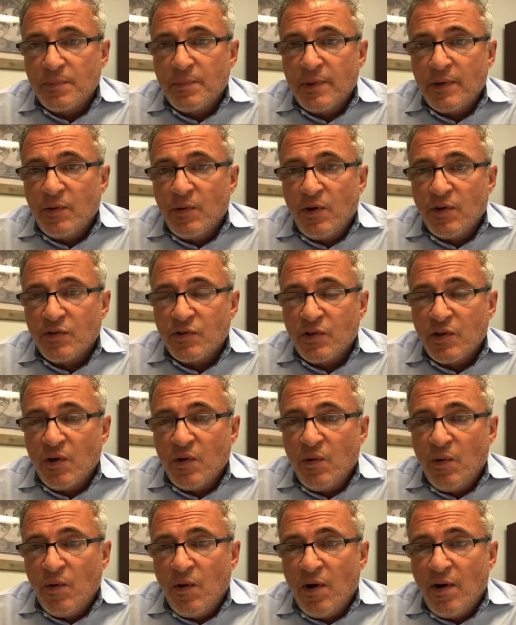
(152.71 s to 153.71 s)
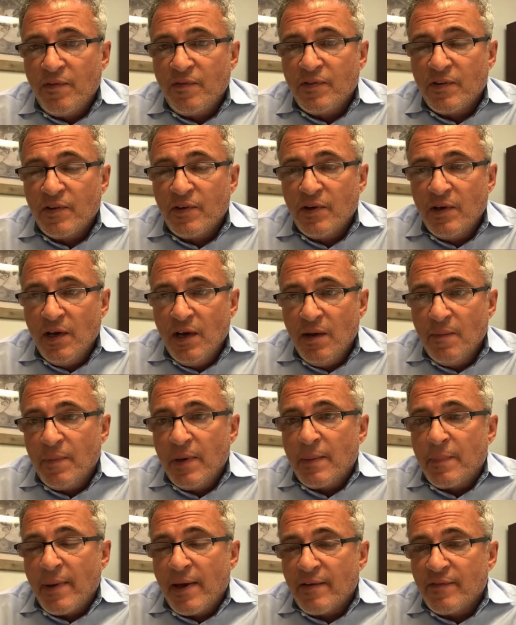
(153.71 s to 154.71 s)
but also offer
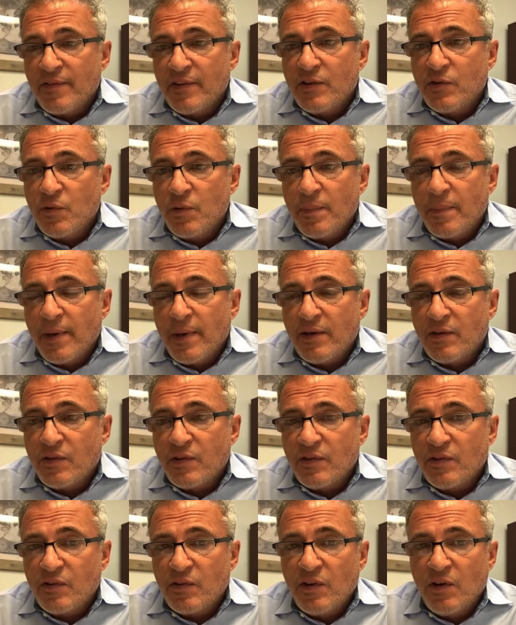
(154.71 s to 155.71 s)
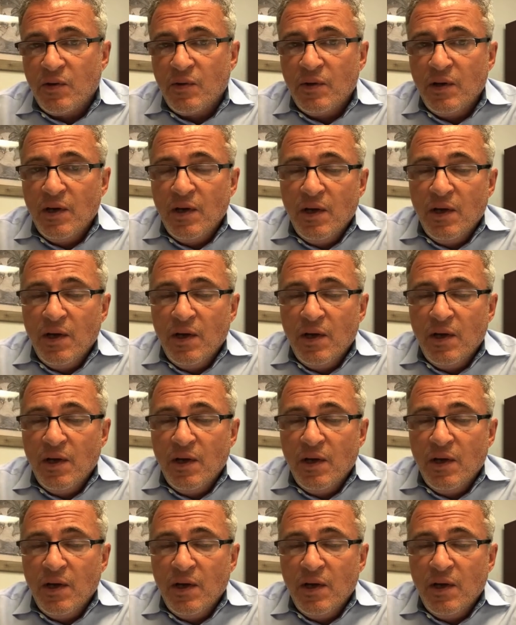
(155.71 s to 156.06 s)
big benefit to a patient. So